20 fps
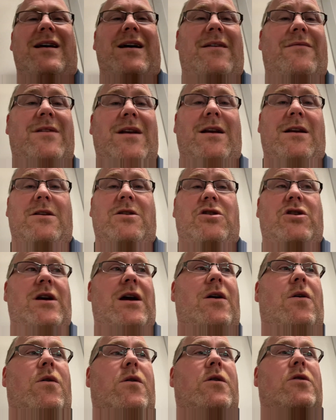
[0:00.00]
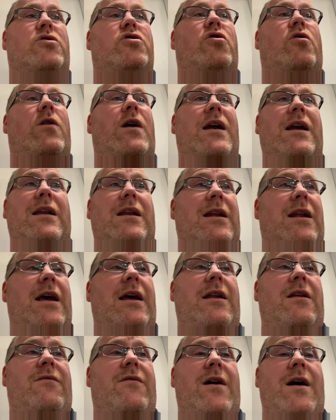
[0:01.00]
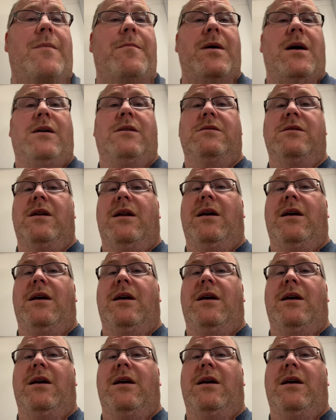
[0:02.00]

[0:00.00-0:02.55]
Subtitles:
I've taken a shower on a train at 85 miles an